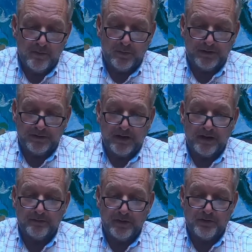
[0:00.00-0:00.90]
But
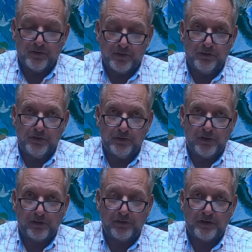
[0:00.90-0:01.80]
you
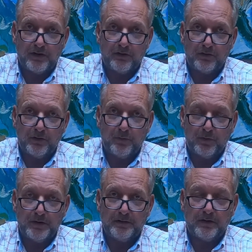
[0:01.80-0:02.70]
touch on another good
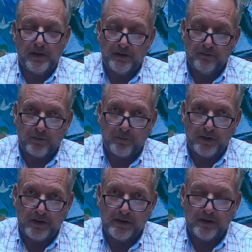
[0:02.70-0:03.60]
point. Thank you for
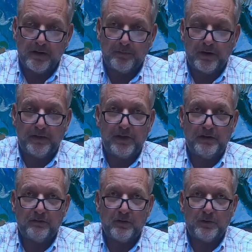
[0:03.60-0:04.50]
bringing it up. I
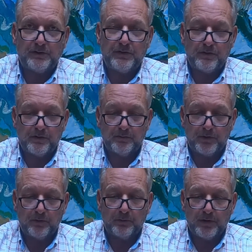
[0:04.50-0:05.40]
thank you very much for
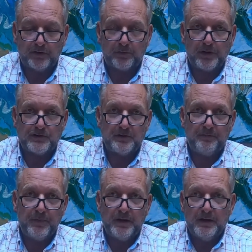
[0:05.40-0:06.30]
your expression,
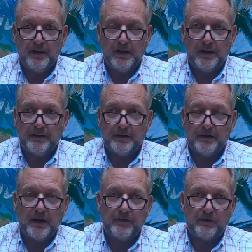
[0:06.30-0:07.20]
and
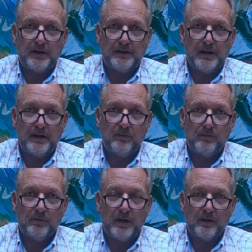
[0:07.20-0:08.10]
have a great day
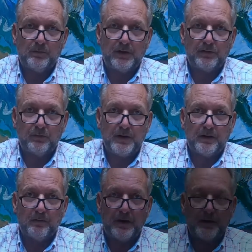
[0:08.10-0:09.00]
and a blessed
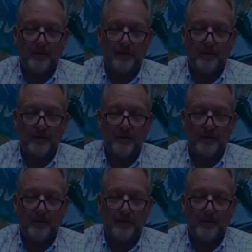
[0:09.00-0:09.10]
week. Bye